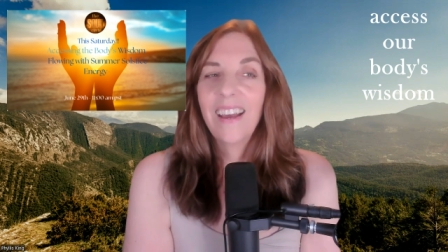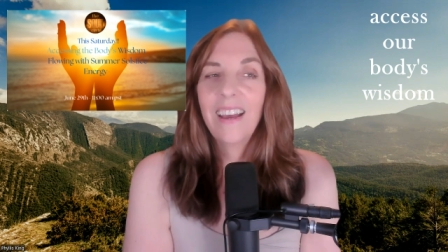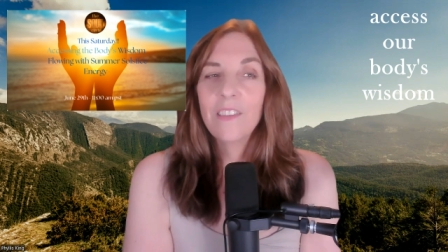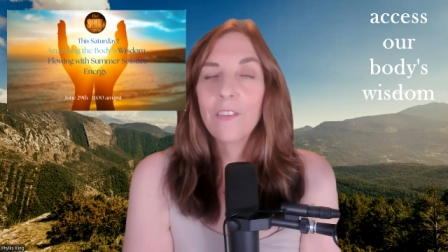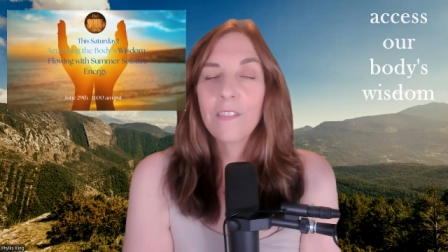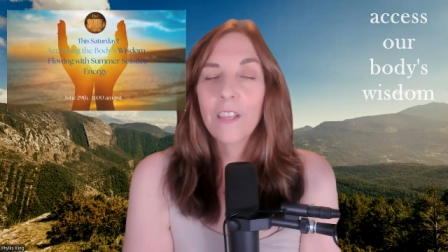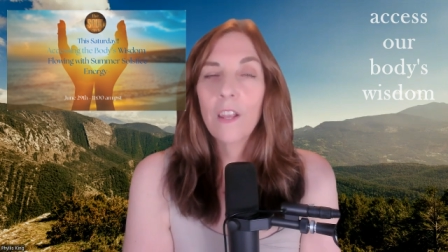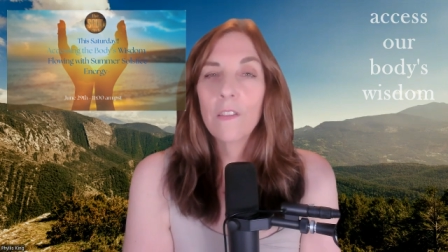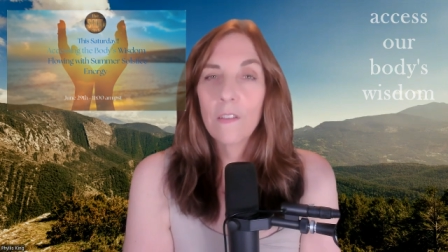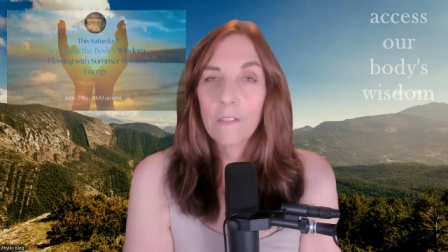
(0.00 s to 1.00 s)
I just
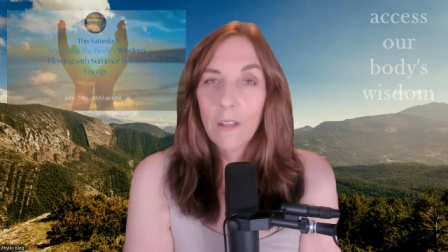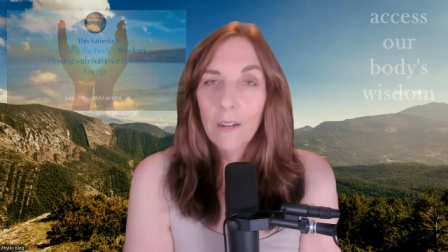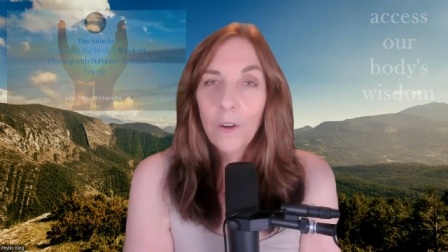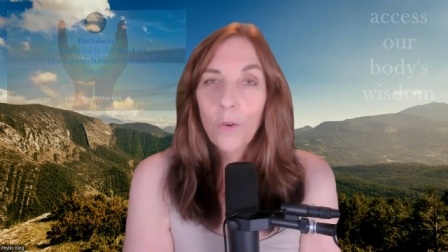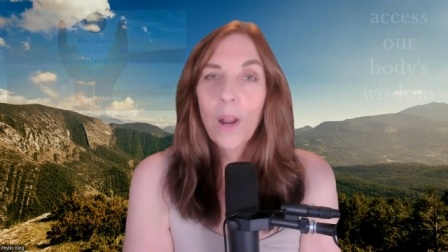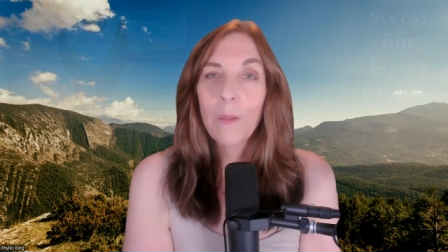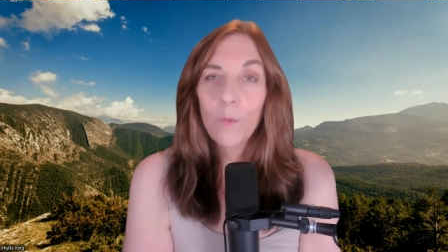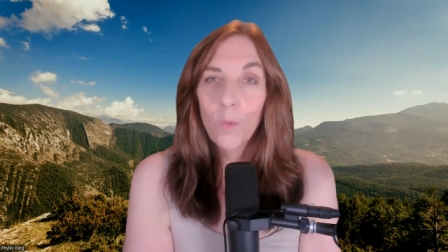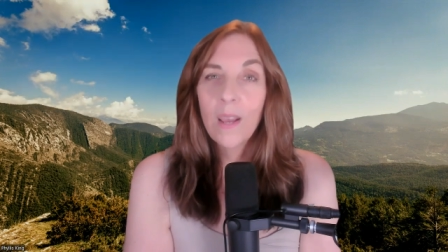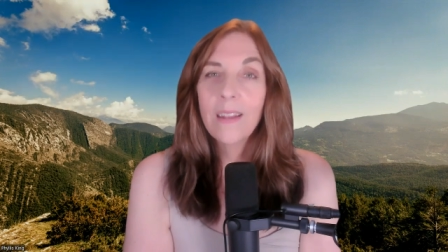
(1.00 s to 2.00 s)
think it's an
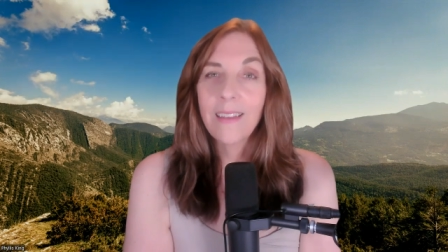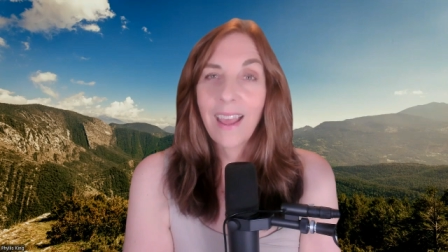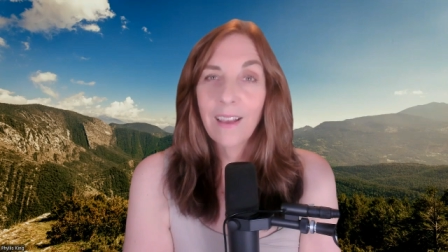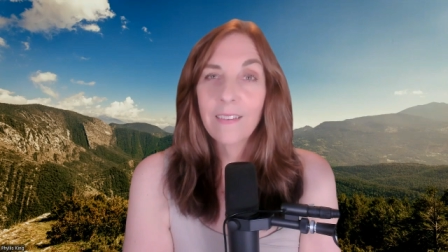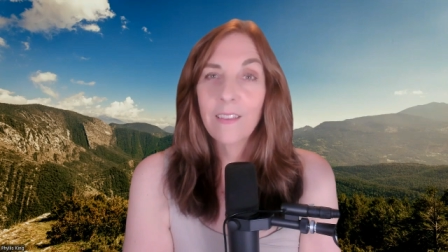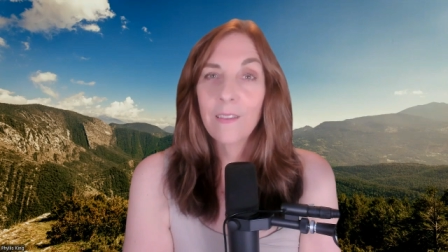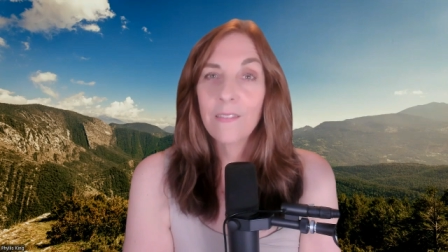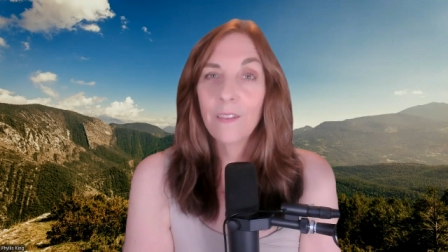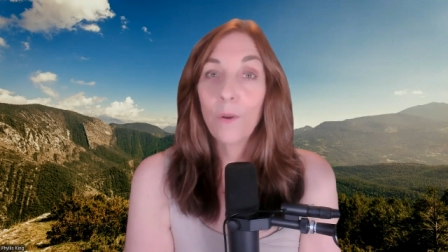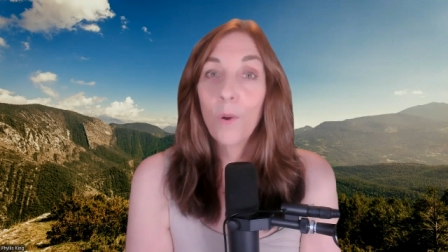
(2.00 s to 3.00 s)
incredible way to
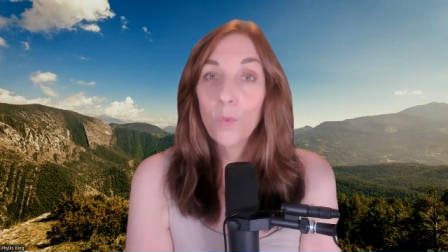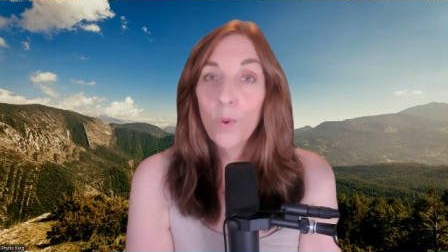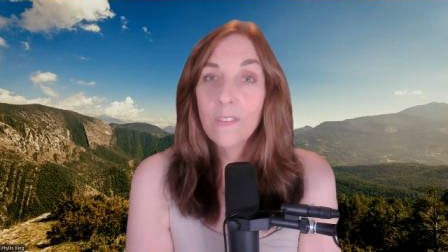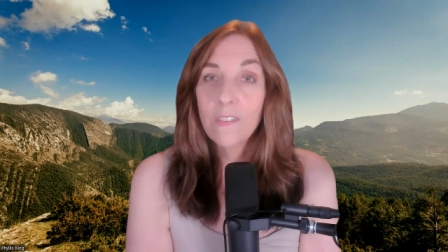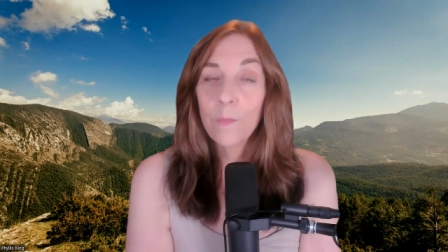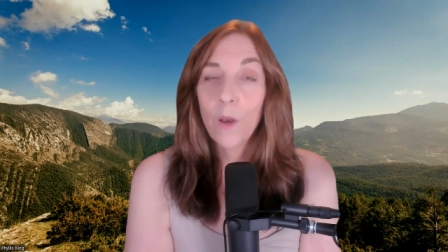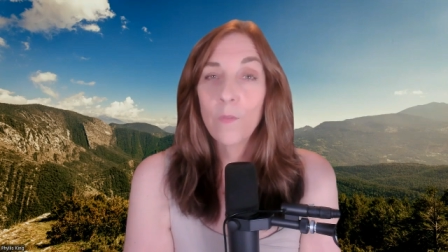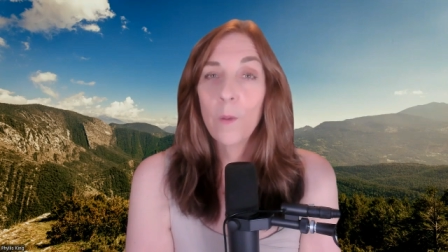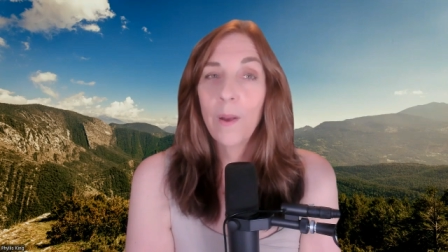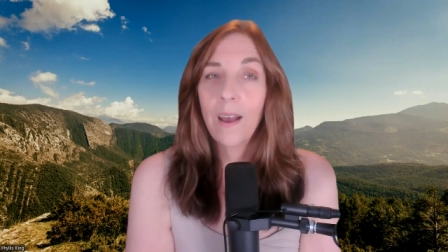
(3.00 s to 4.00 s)
access the own wisdom of
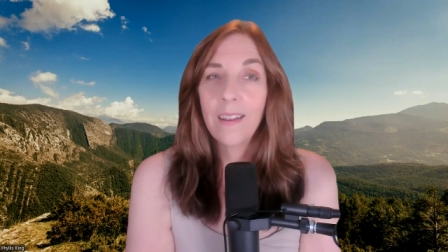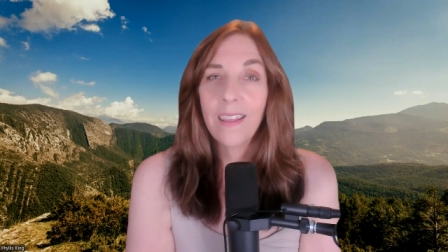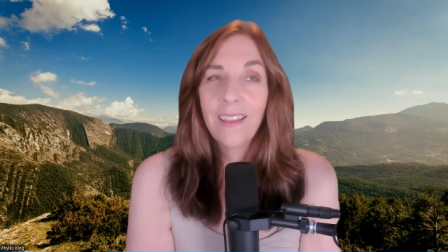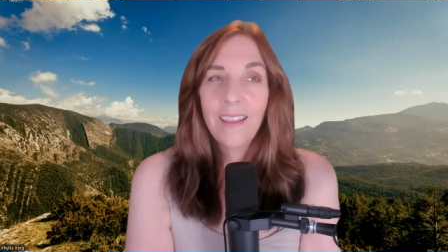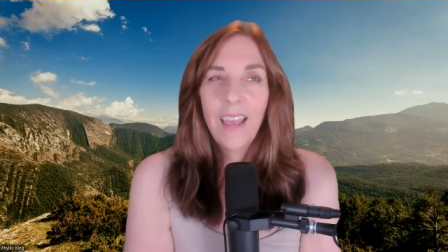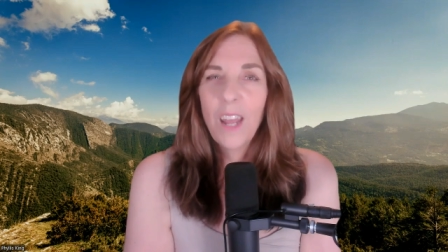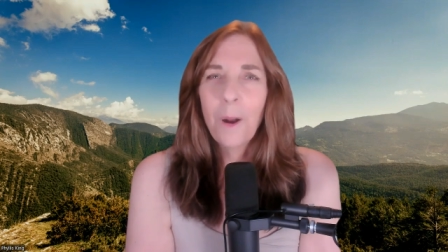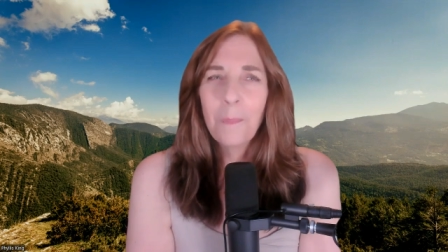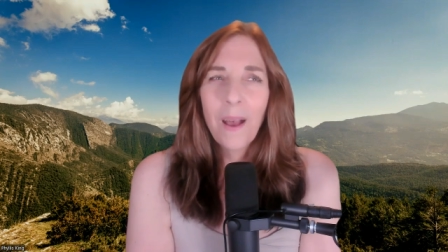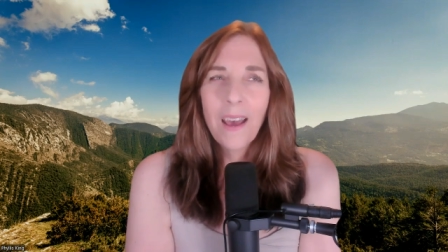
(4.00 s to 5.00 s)
our body. And
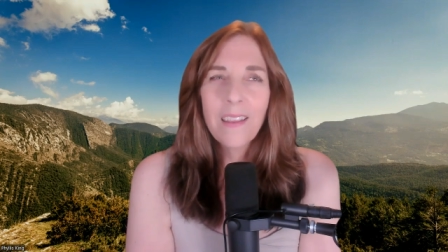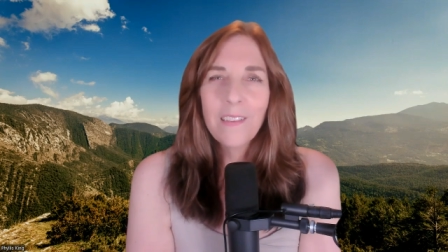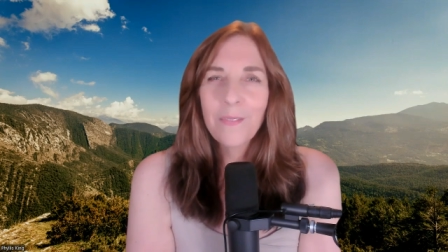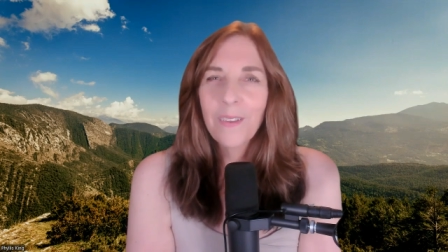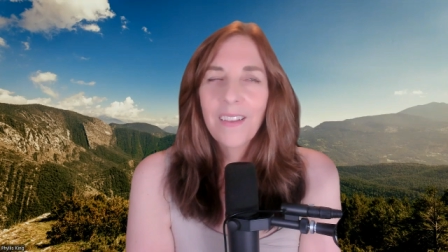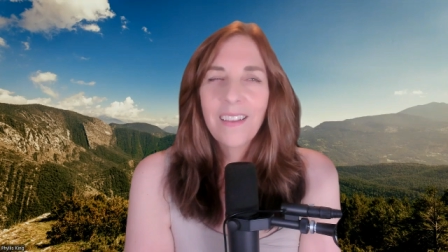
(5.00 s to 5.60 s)
our bodies,